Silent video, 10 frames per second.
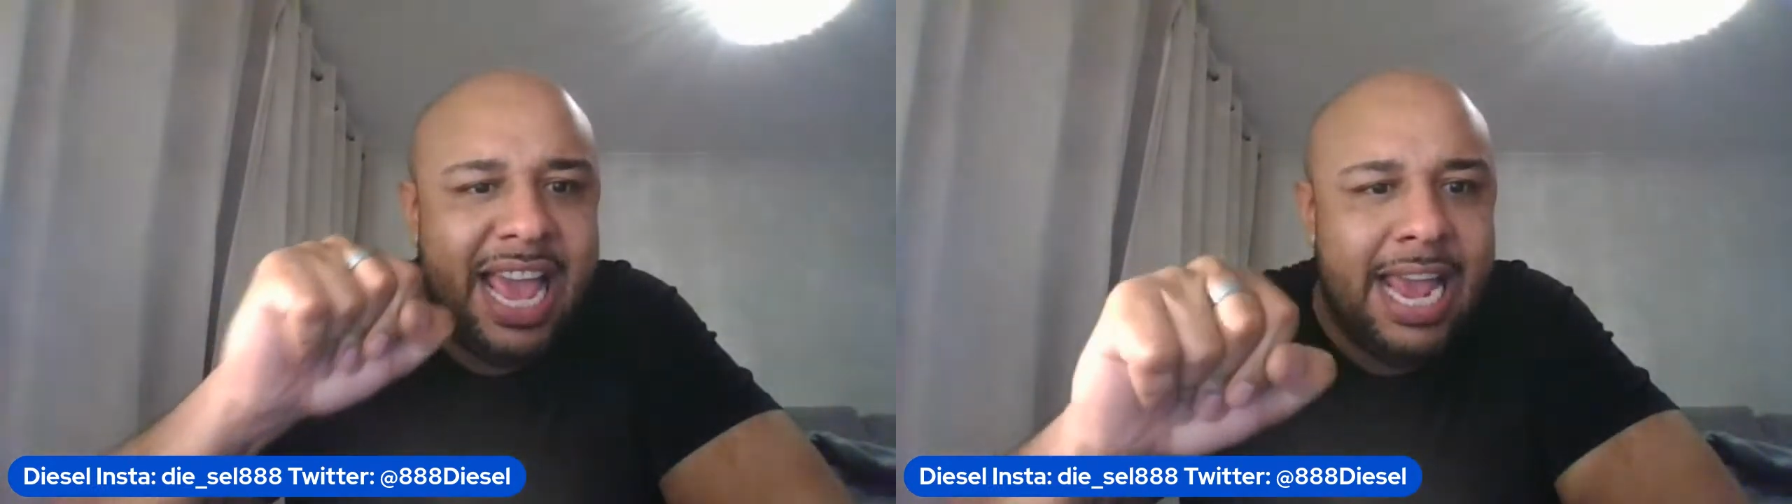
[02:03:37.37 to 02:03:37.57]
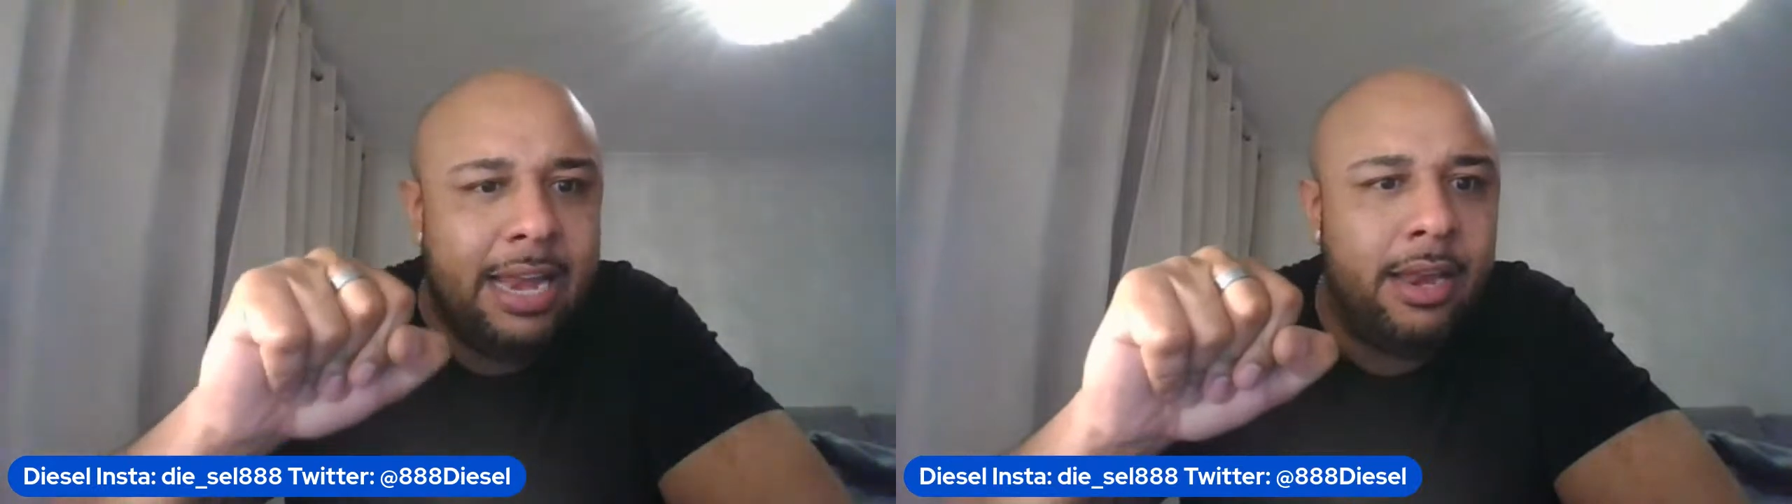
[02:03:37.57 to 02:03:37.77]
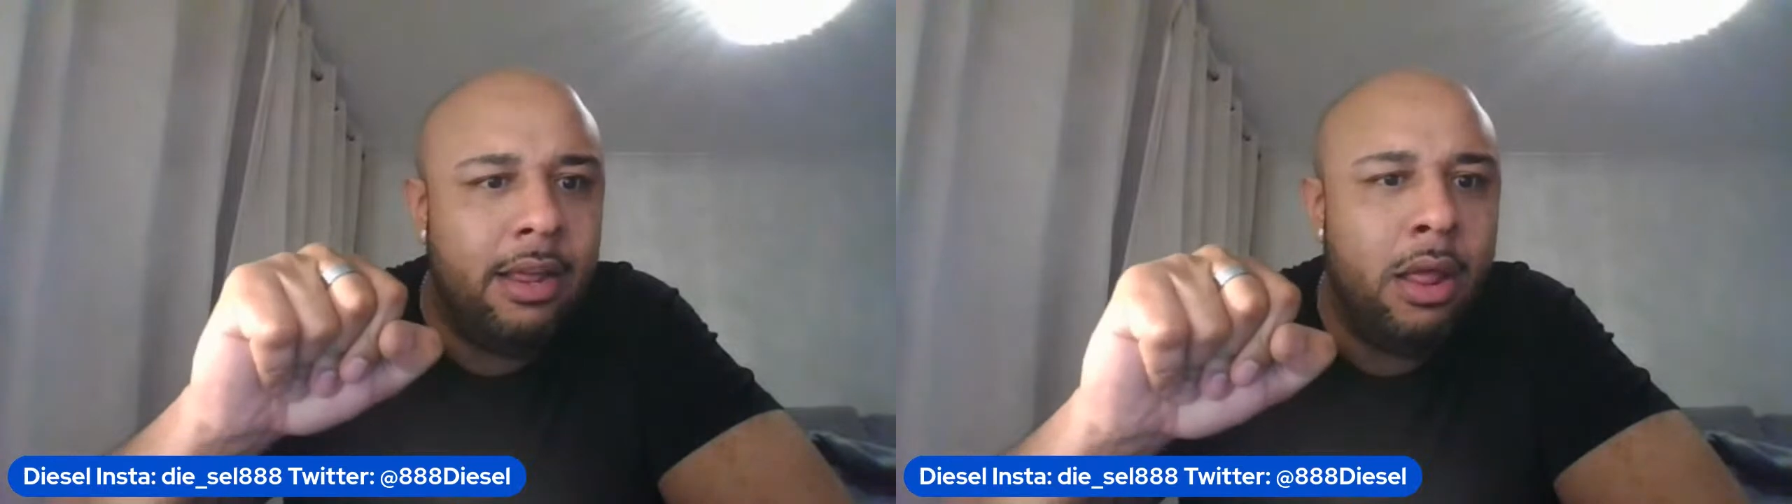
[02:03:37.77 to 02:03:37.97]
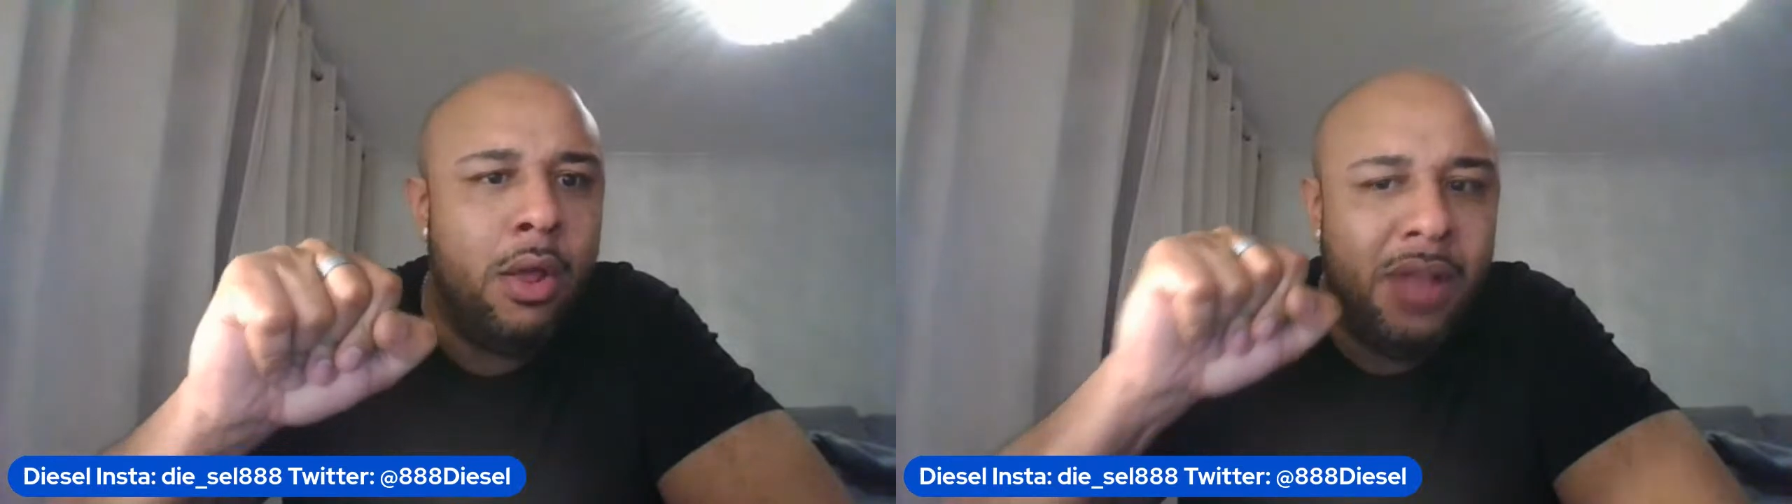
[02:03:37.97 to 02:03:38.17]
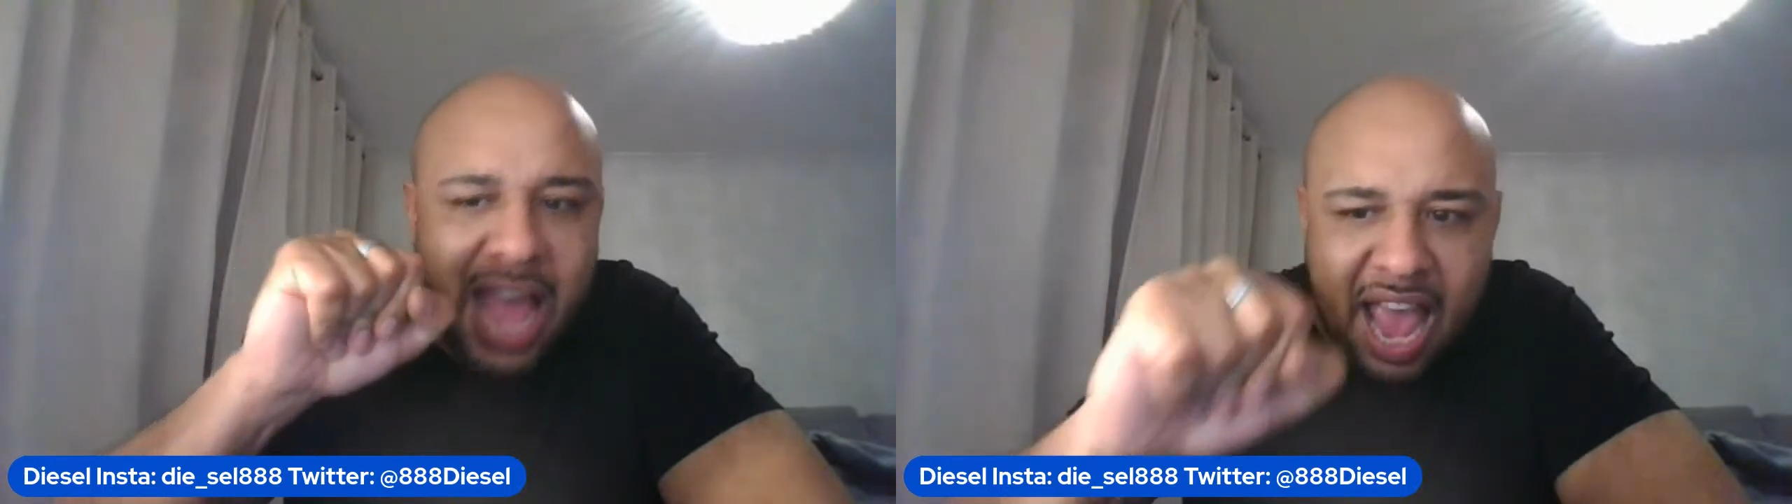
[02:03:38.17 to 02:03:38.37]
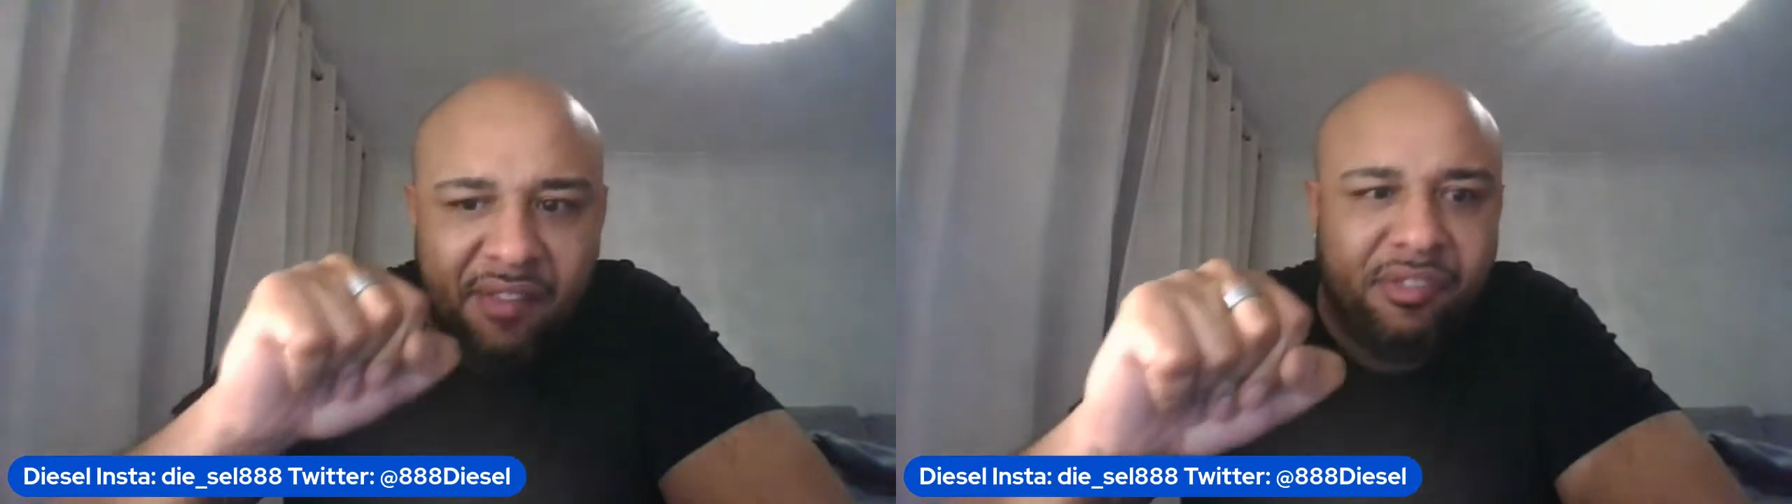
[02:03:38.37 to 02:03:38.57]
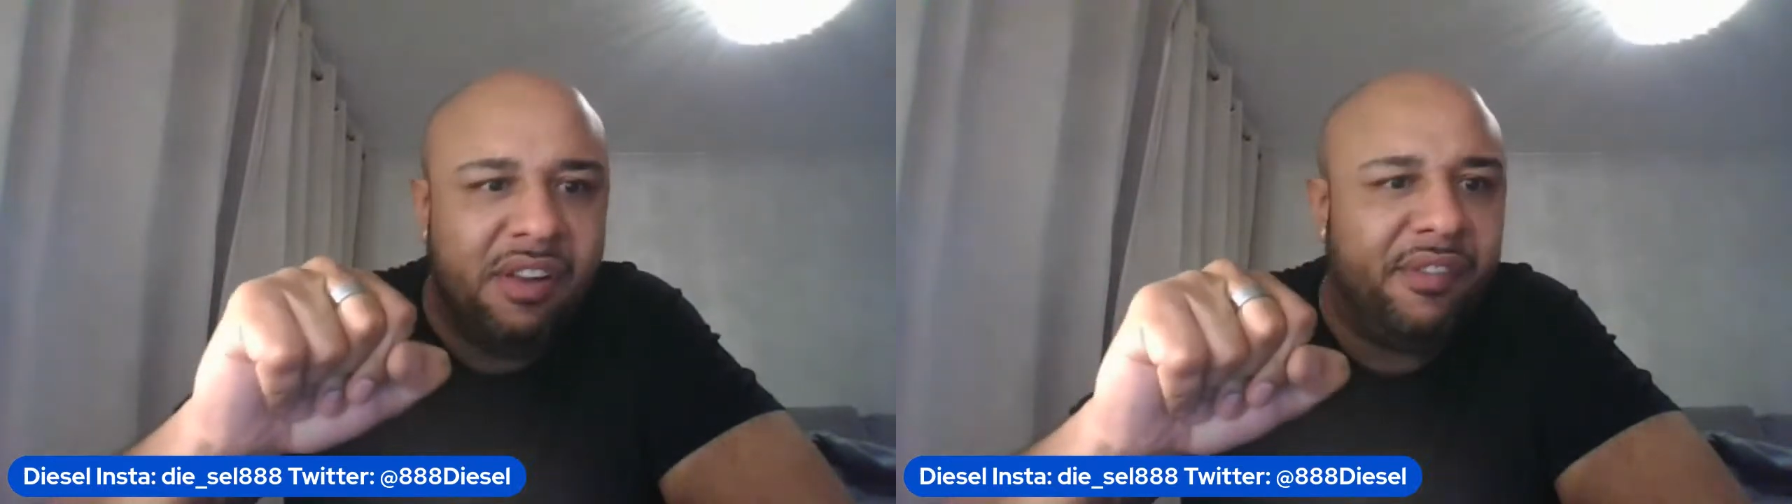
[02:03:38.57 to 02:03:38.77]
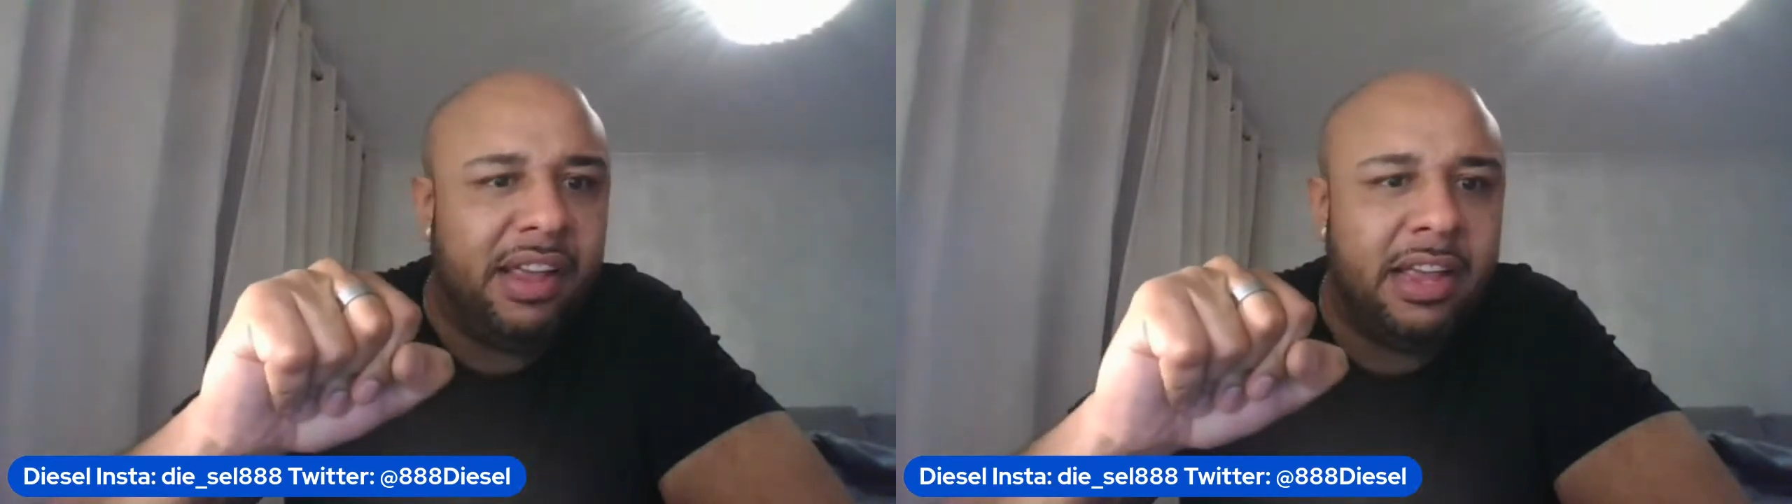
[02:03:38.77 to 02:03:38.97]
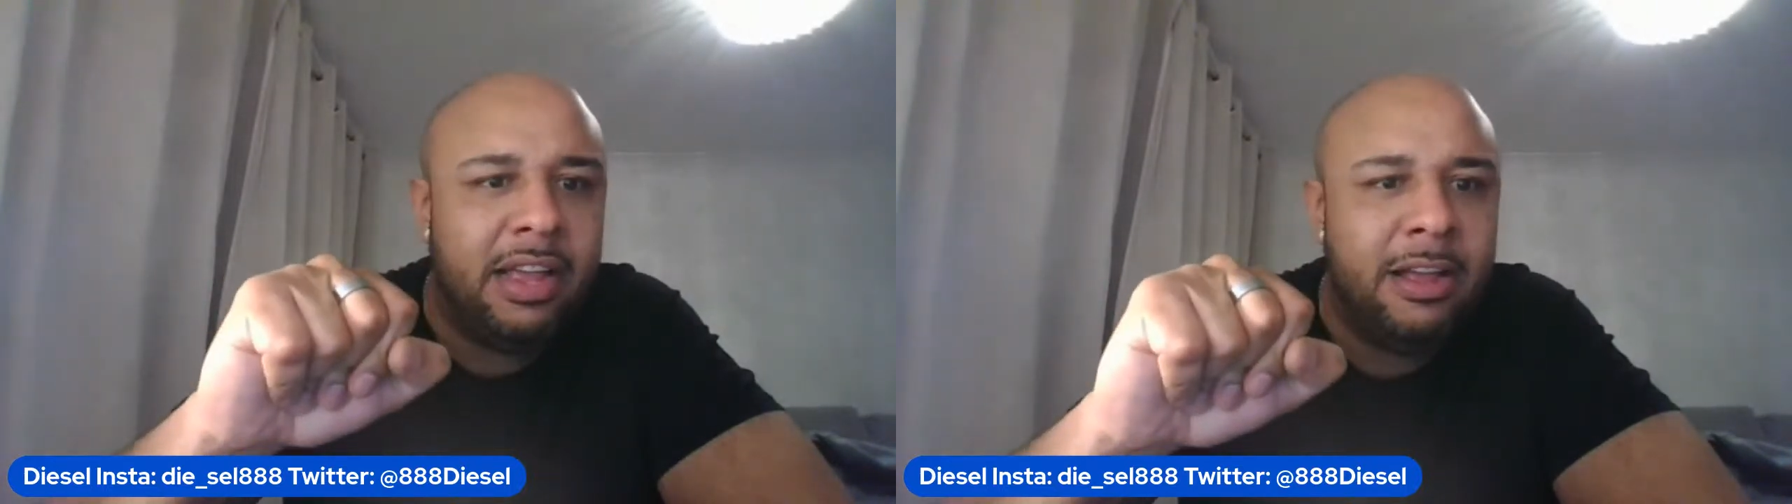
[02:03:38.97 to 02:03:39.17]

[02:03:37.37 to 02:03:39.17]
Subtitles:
in. Everything.